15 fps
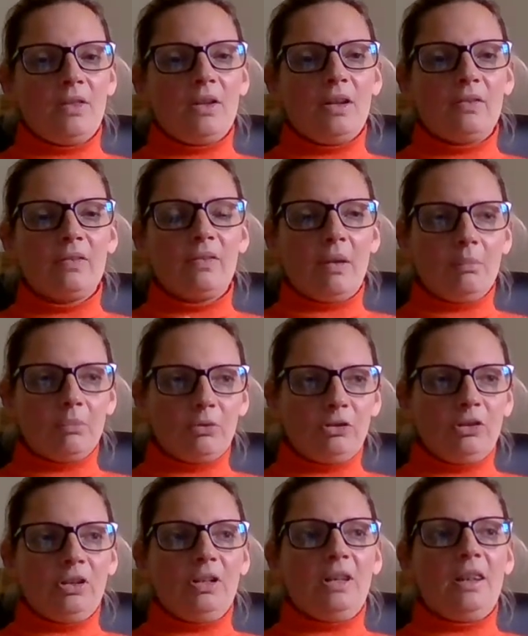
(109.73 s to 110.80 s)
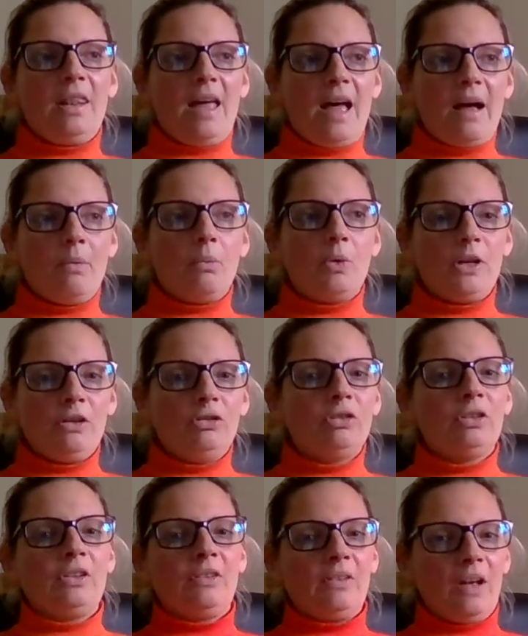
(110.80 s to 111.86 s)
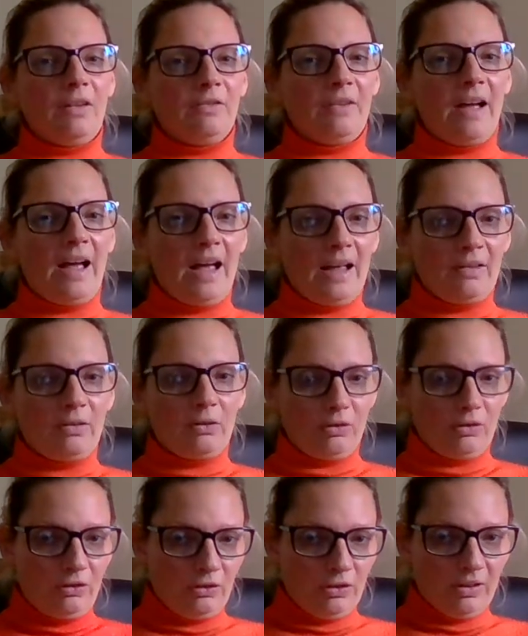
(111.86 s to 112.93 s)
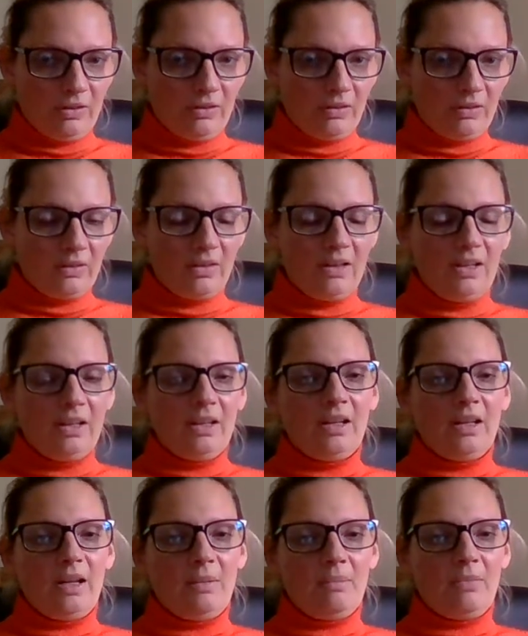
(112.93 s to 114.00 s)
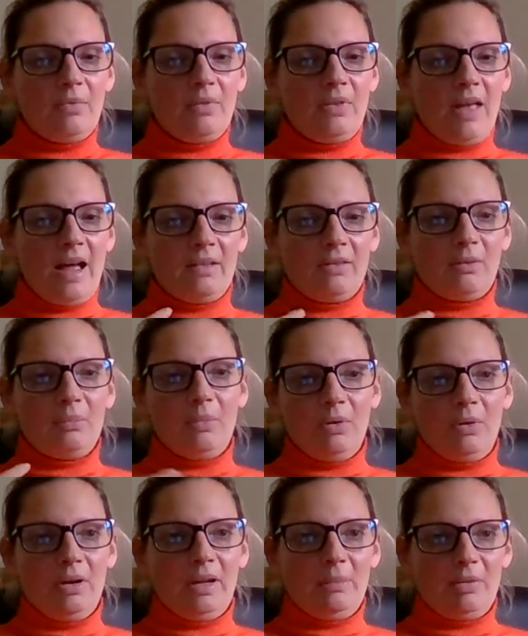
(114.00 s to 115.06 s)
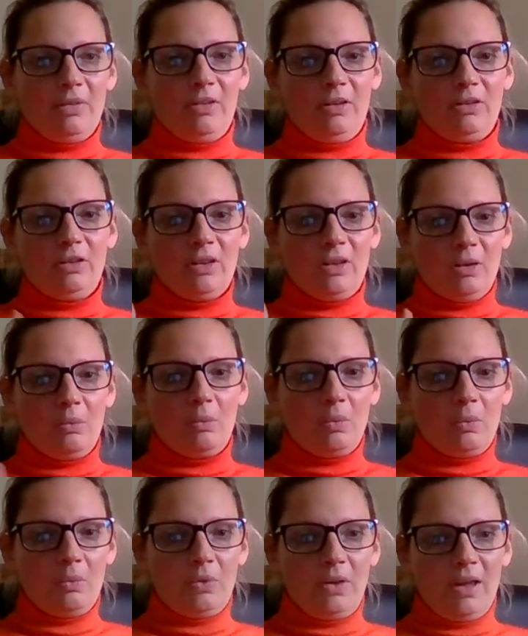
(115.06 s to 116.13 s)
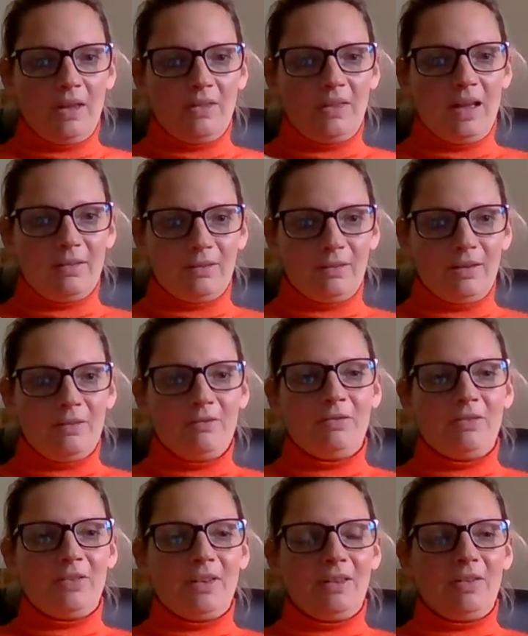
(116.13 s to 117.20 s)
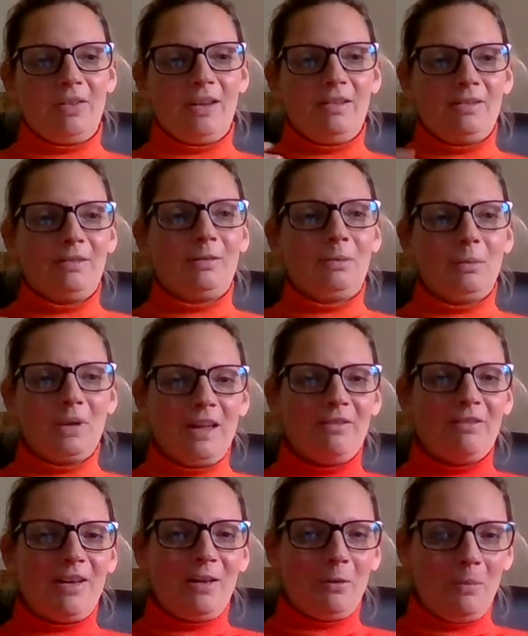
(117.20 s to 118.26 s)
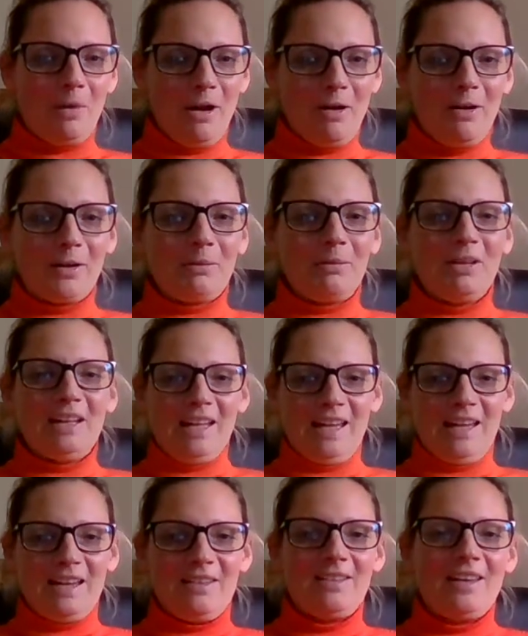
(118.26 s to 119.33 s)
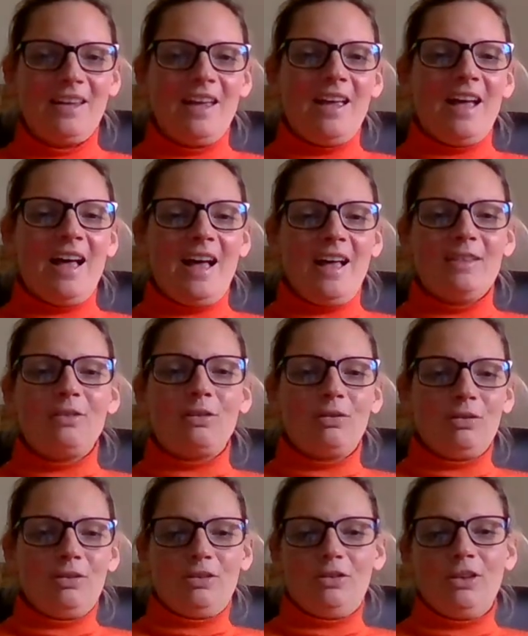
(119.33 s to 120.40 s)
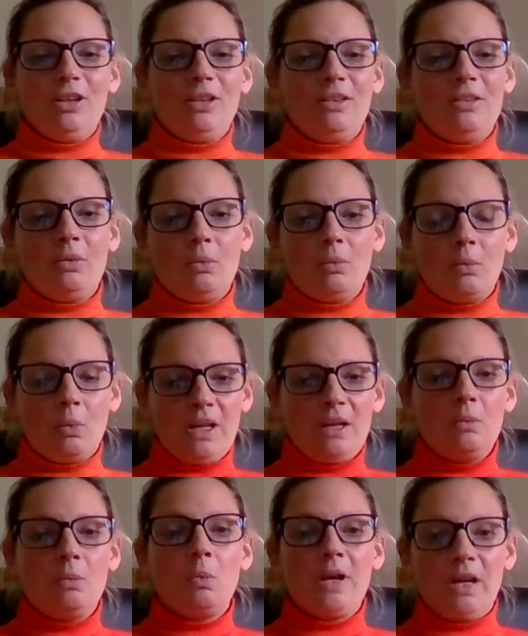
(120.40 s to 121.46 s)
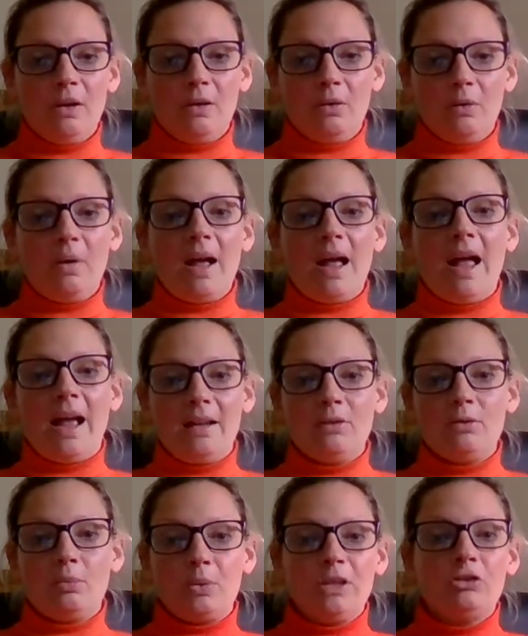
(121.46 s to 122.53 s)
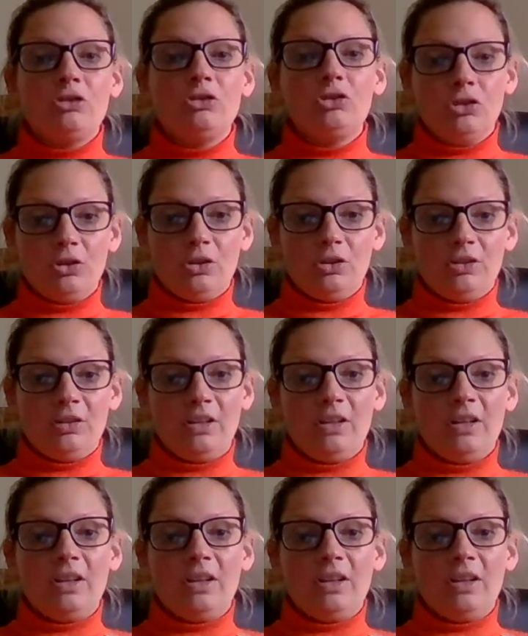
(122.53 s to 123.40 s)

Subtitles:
the assumption that we should suffer as Christians. That's my position, that's if a thesis or whatever, or my argument is, as Christians, we will and we should